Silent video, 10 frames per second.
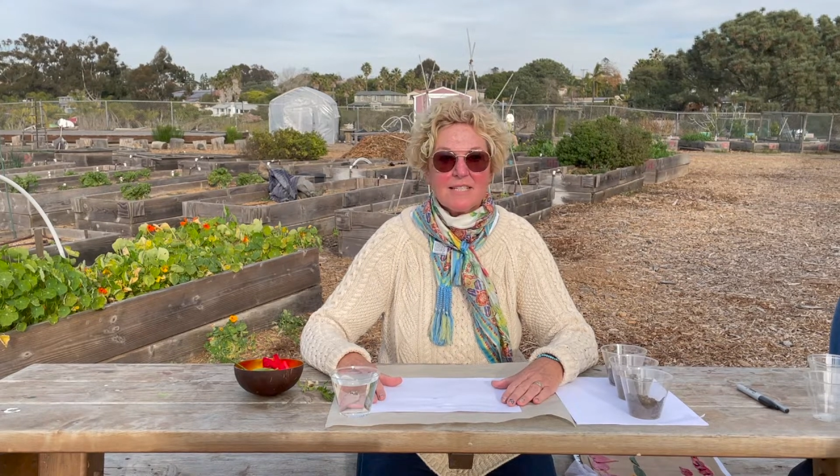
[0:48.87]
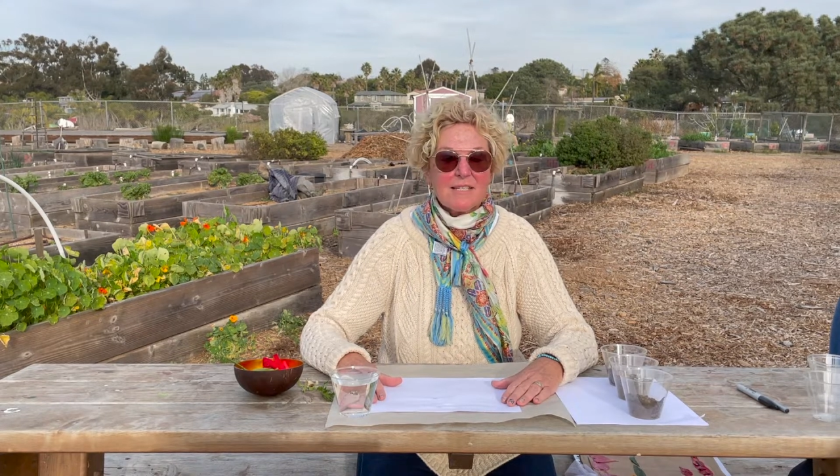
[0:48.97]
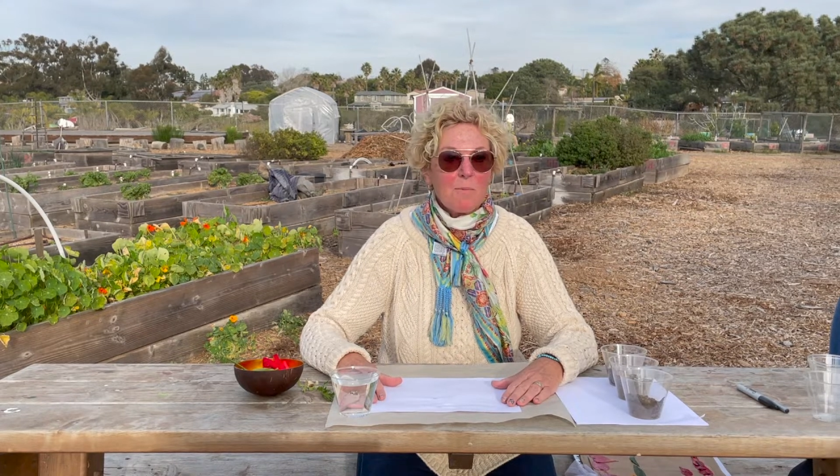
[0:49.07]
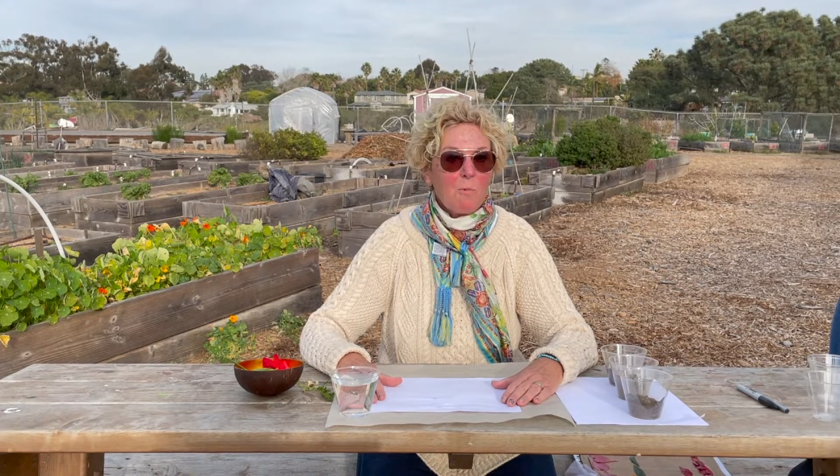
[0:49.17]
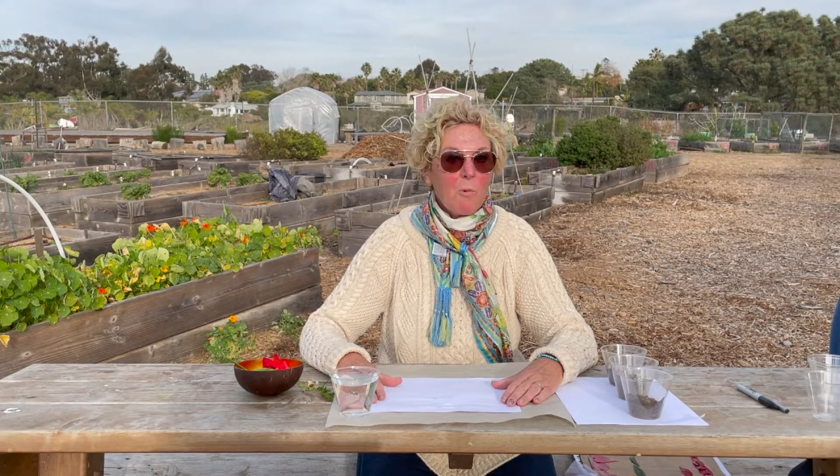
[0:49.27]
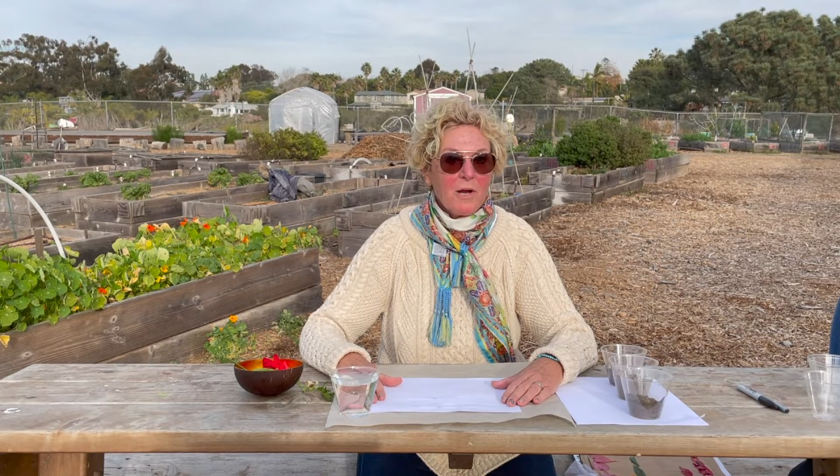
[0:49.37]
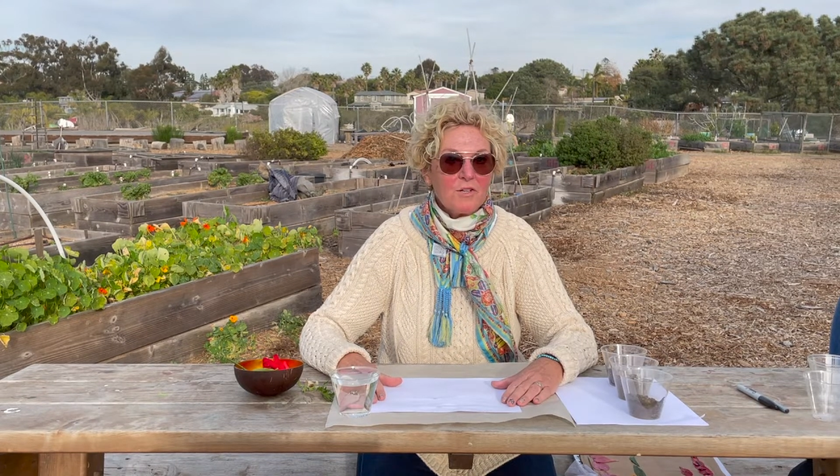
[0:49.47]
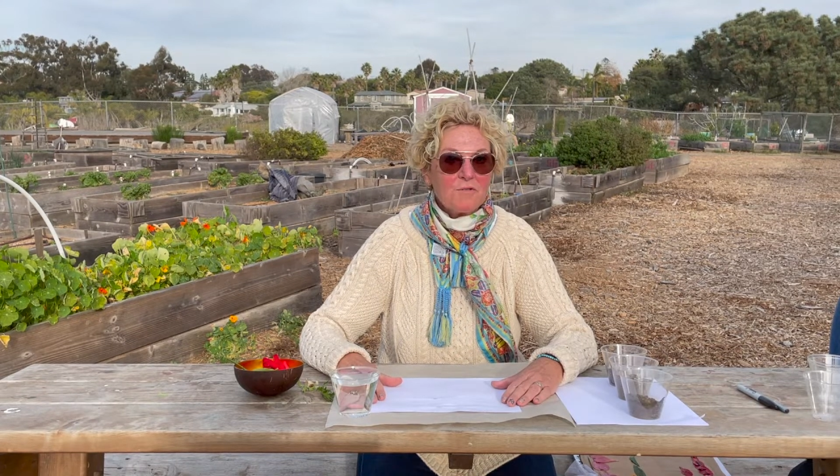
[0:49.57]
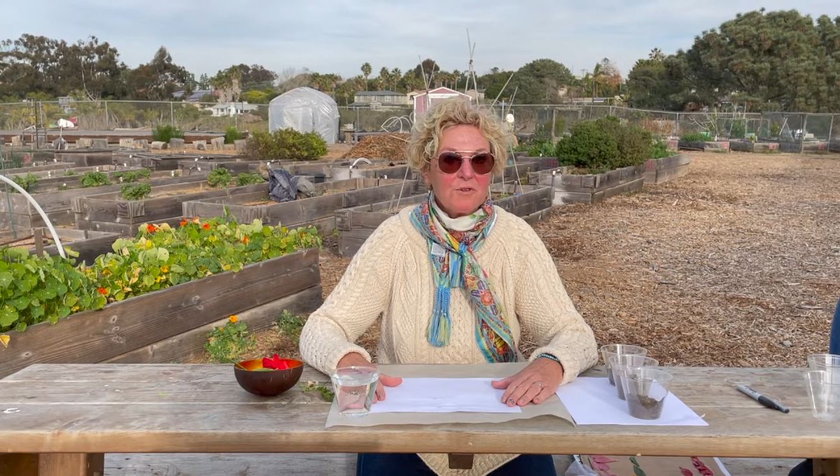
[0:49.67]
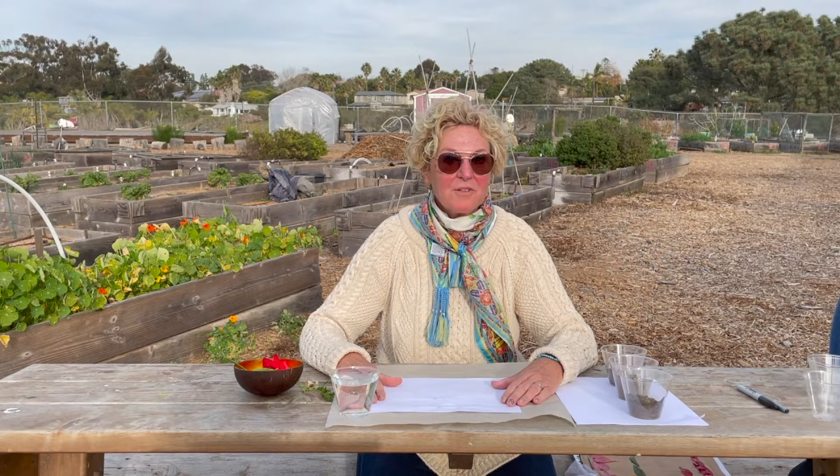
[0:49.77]
some
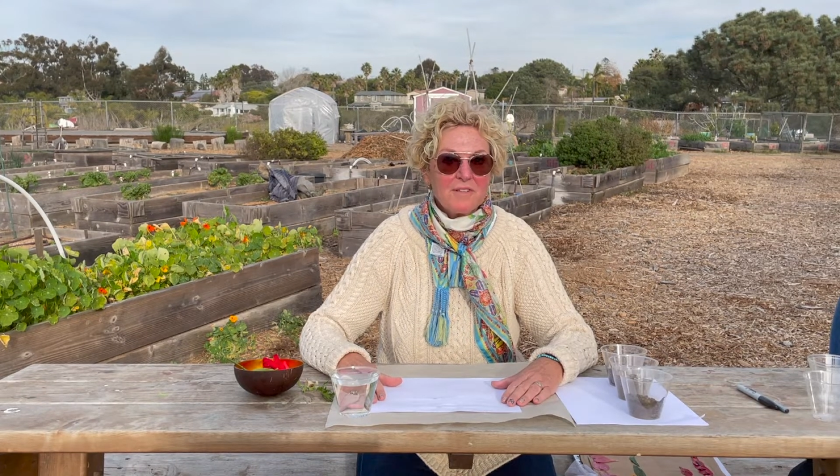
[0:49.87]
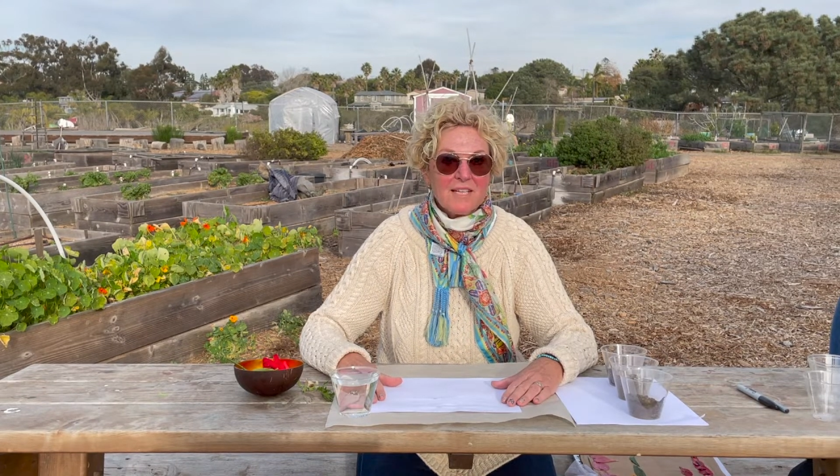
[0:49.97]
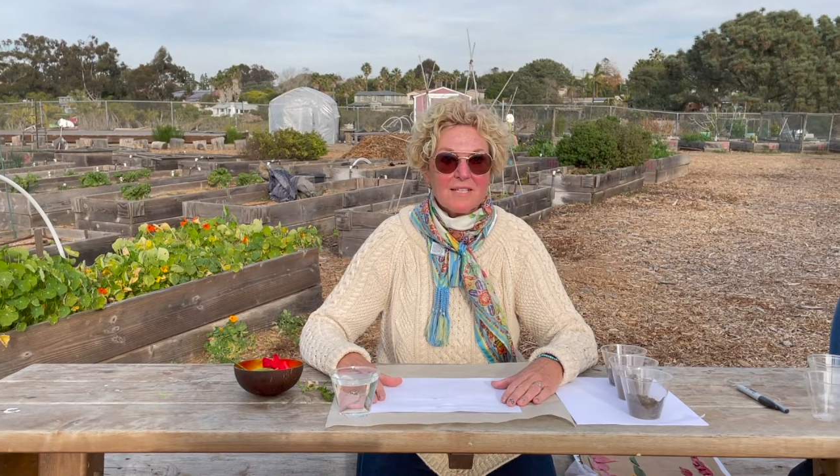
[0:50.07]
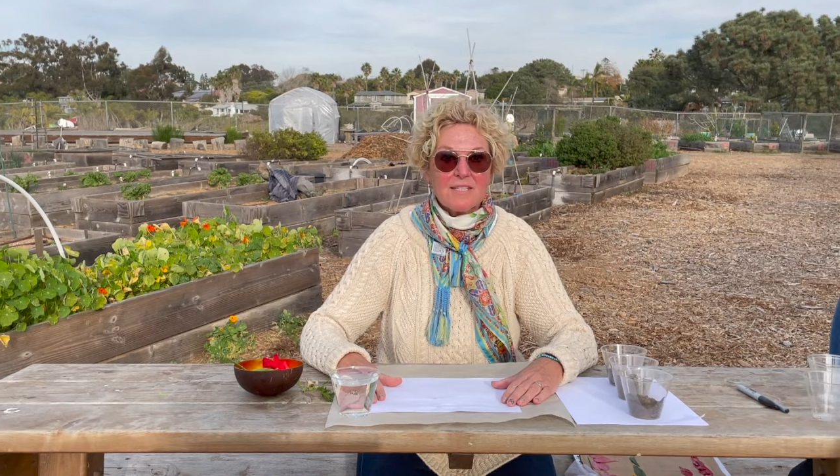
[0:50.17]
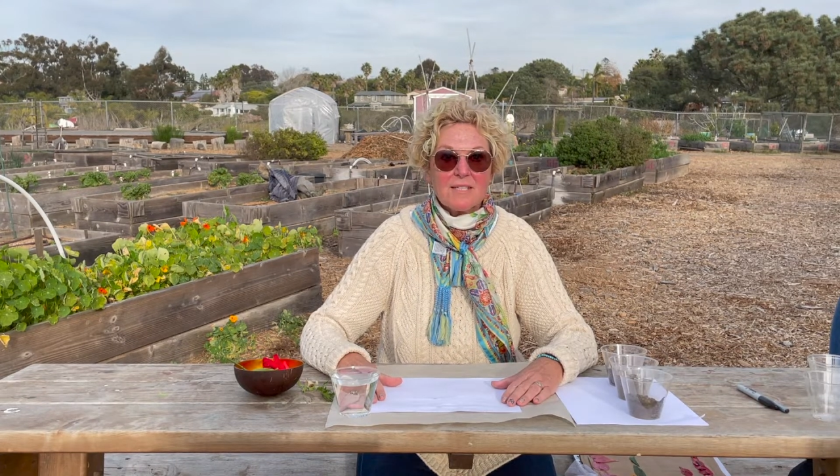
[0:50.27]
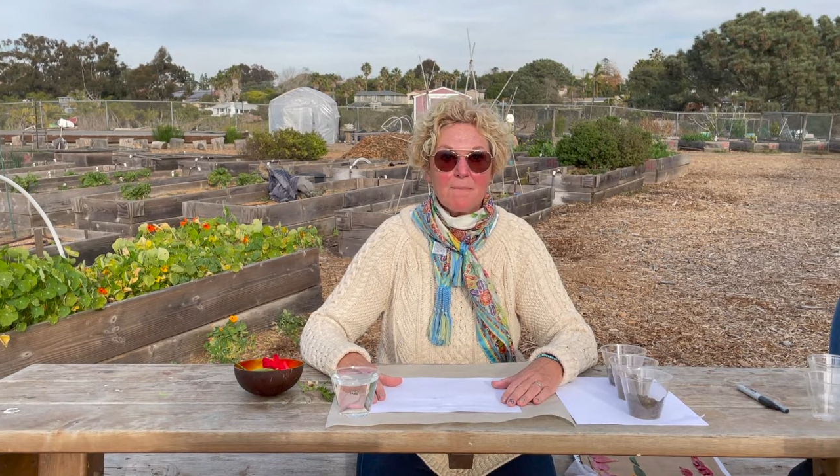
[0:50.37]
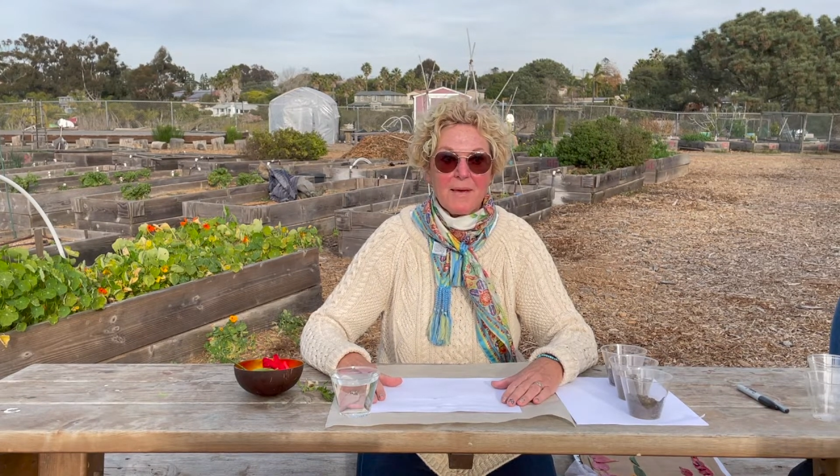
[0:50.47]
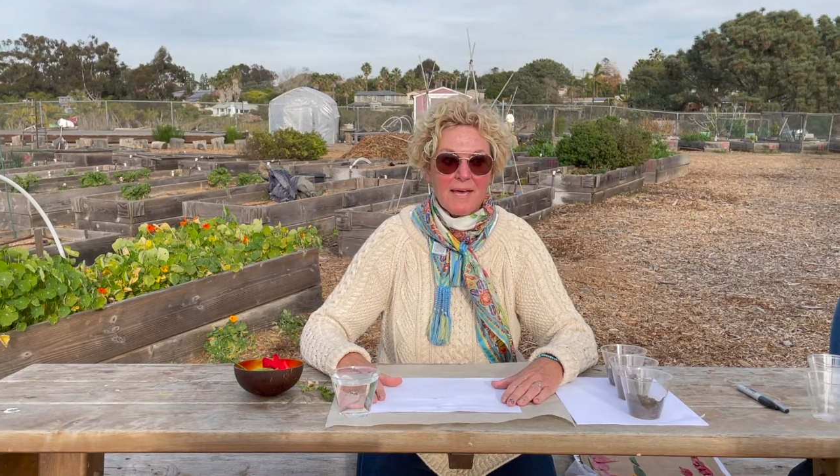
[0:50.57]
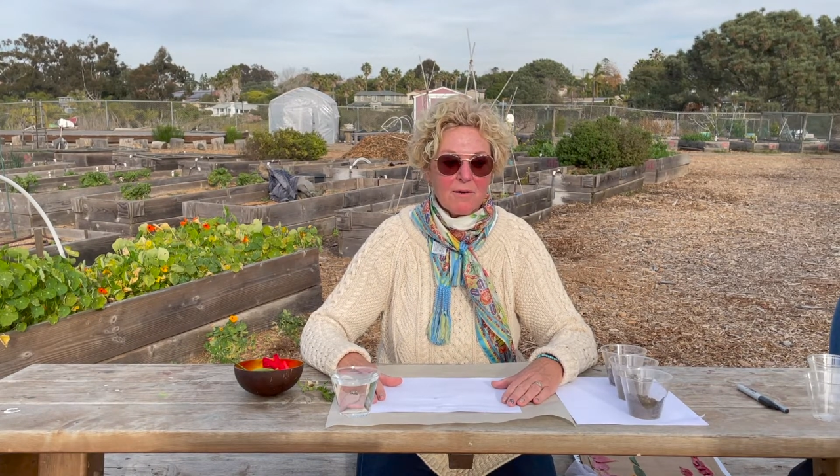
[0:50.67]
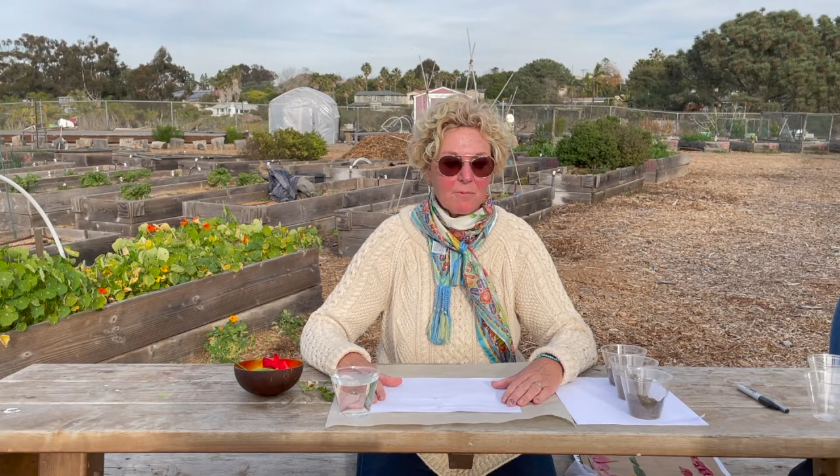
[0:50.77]
wonderful things to
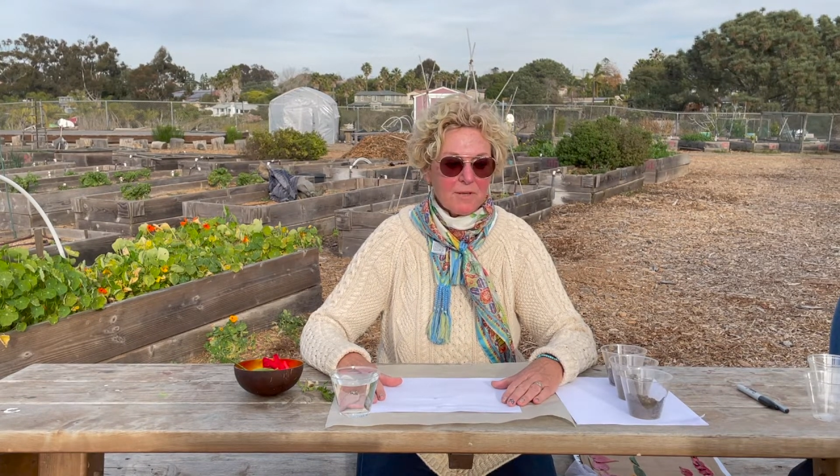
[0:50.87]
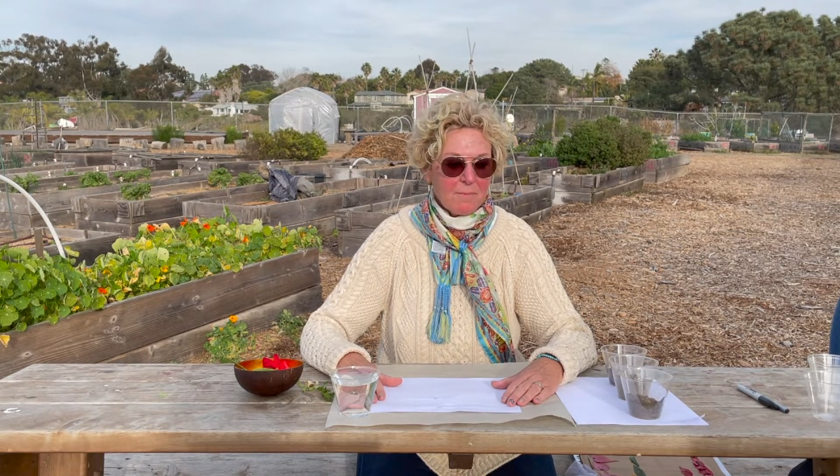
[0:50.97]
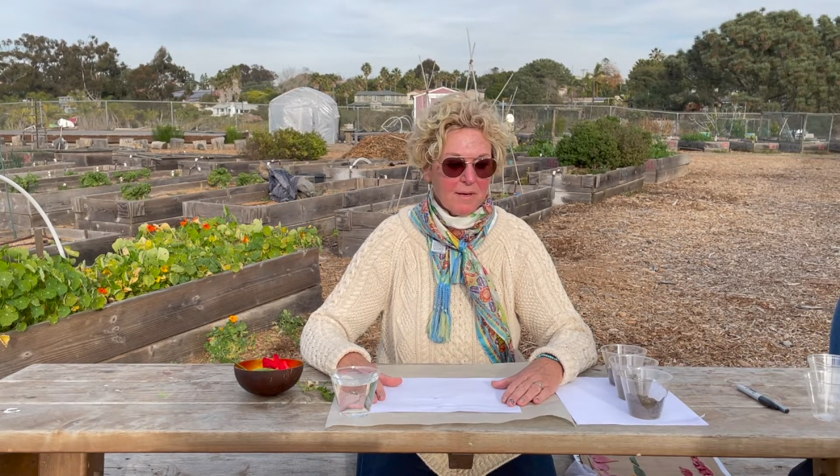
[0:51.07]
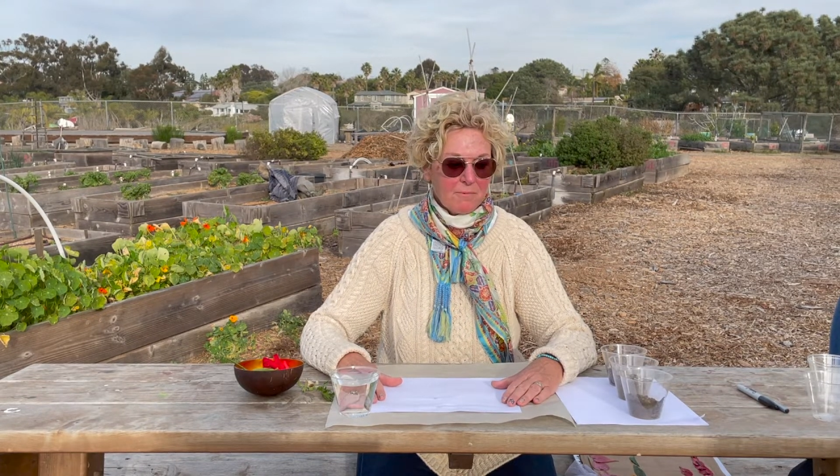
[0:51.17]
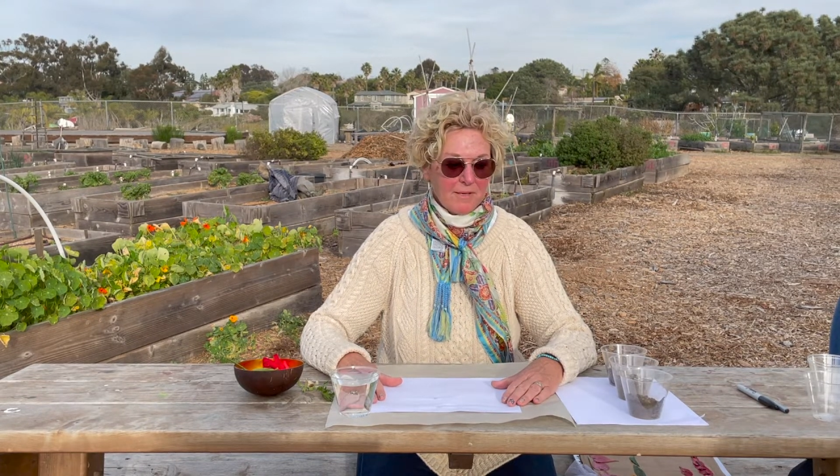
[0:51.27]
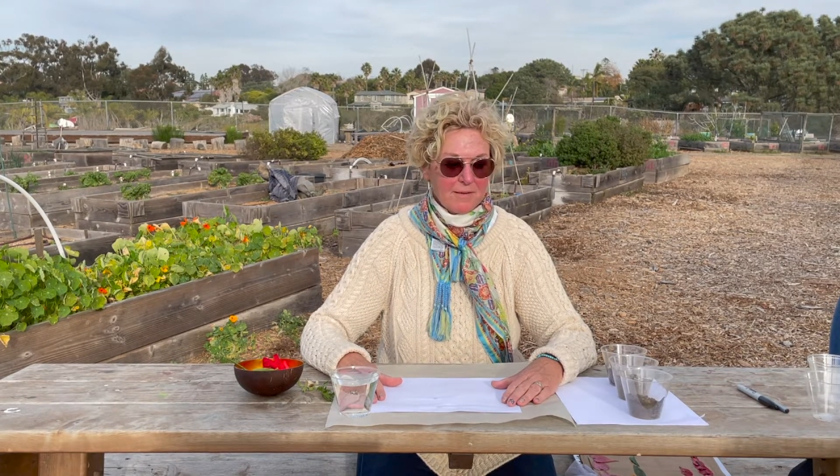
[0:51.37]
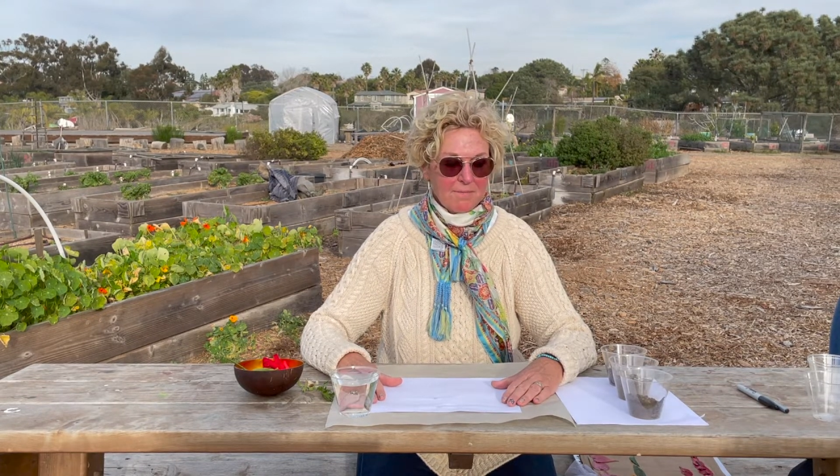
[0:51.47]
paint with mud with.